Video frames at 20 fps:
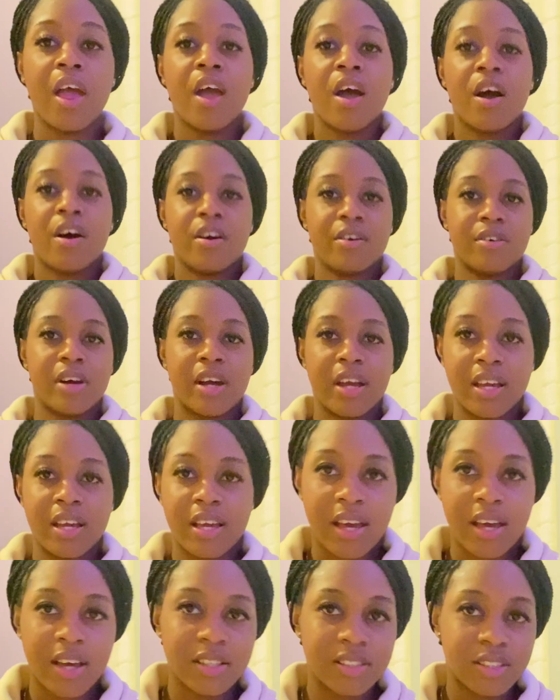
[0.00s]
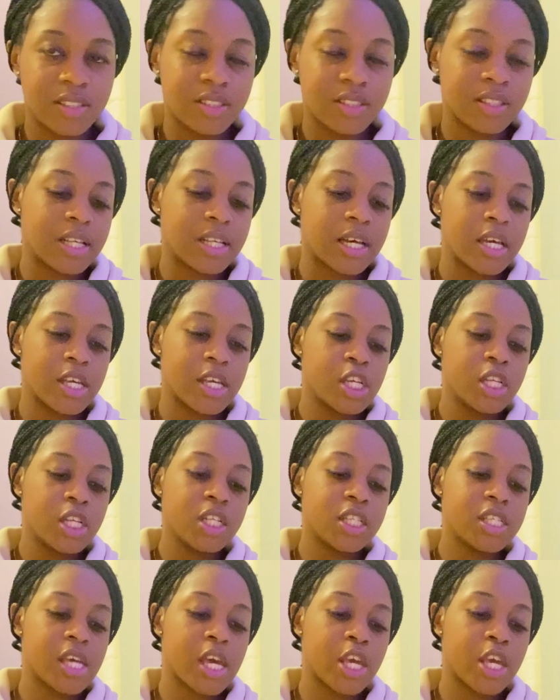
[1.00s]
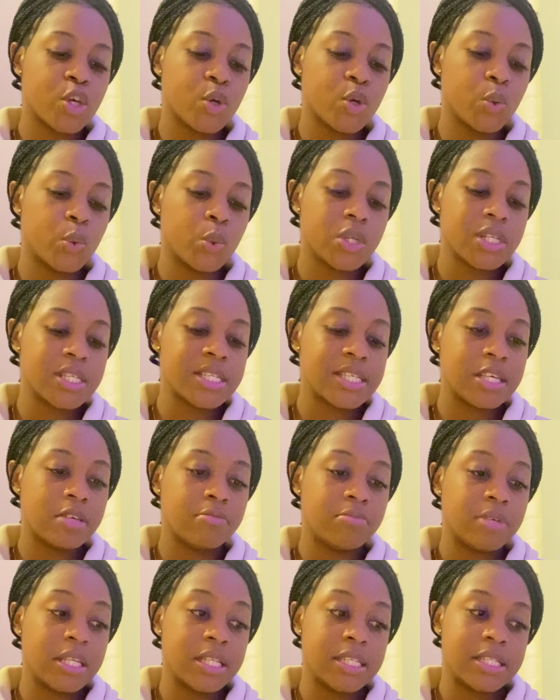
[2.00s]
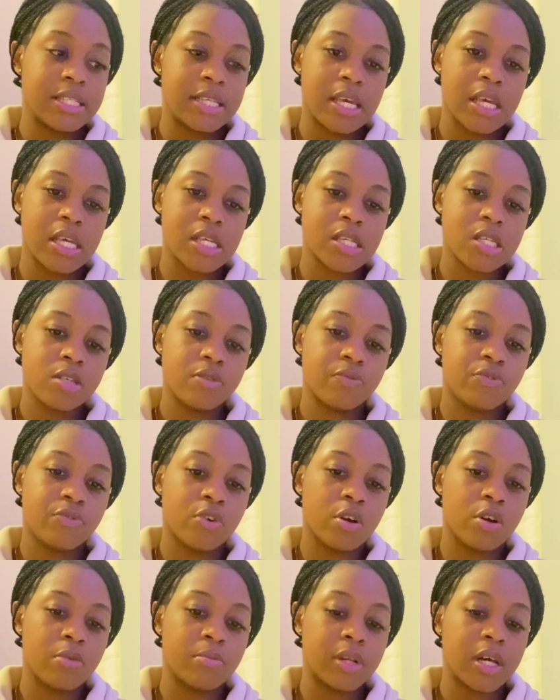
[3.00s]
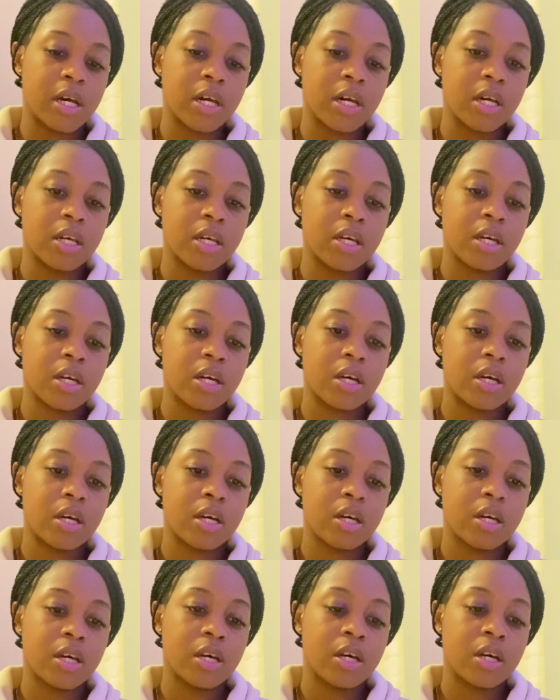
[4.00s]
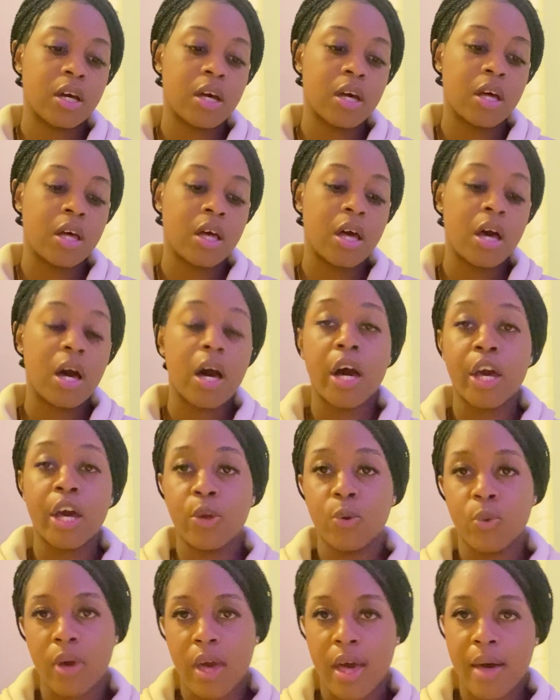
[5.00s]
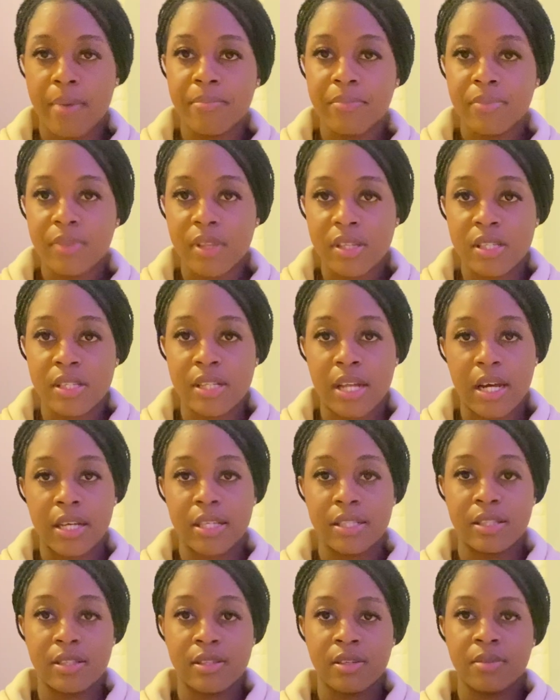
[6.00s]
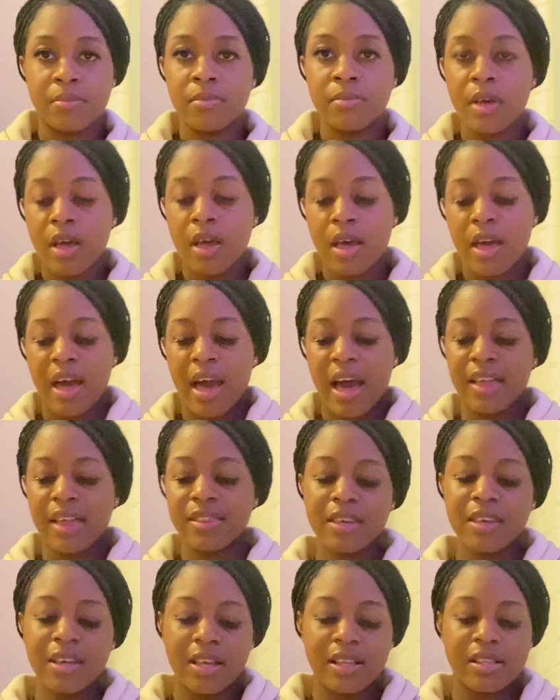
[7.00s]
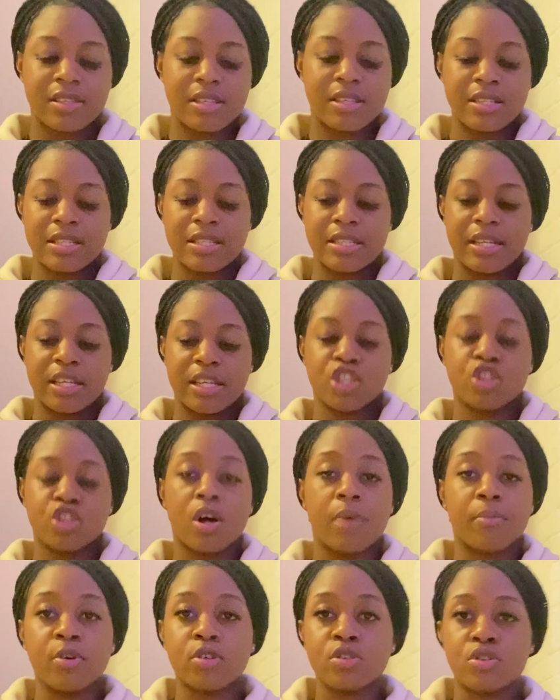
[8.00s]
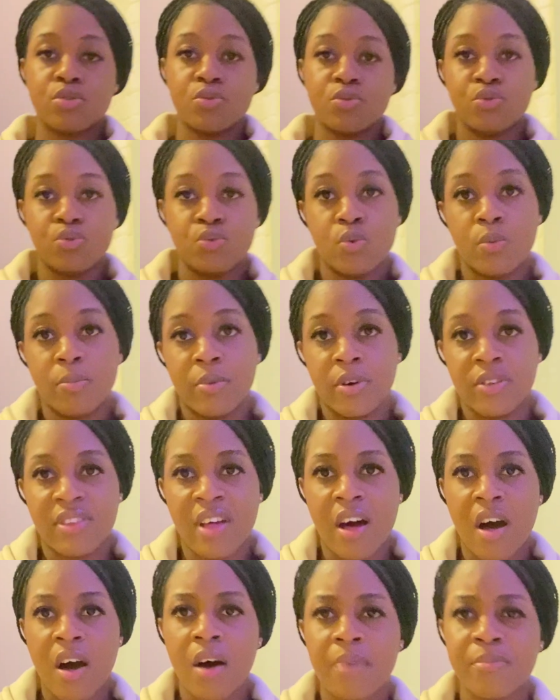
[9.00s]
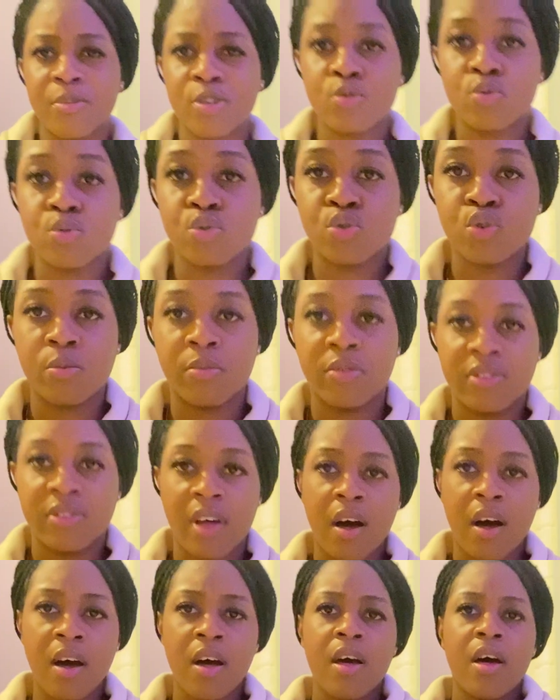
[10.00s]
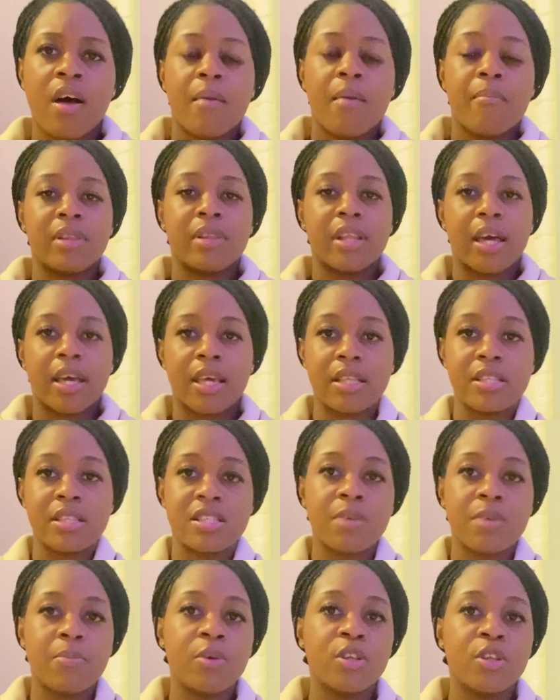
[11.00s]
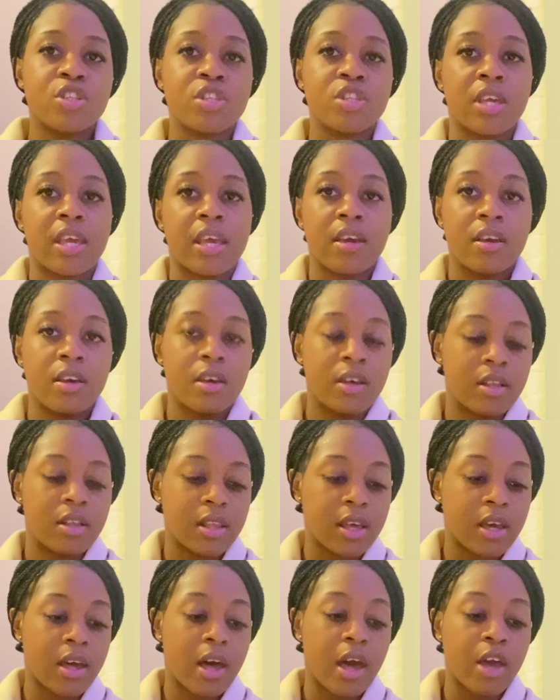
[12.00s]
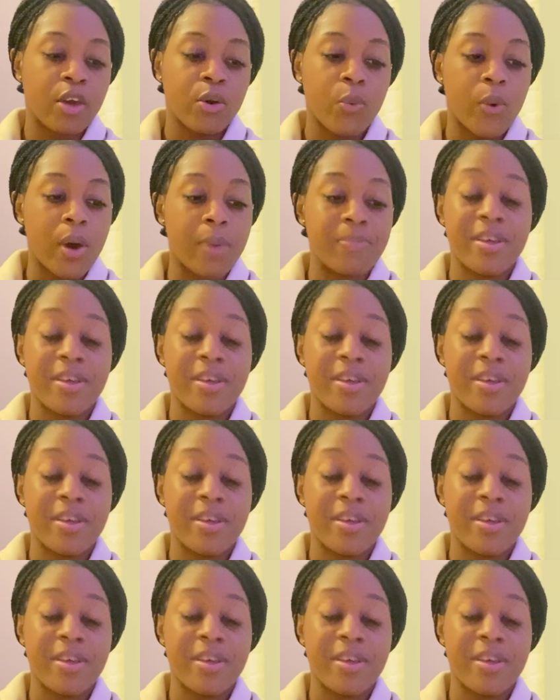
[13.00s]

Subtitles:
All right, guys. So like, you need to get your TB test from like IOM. This is like in Zim. I think it's international. I'm not too sure about that. I'm not so sure about that. But like in Zim, you need to get it like IOM.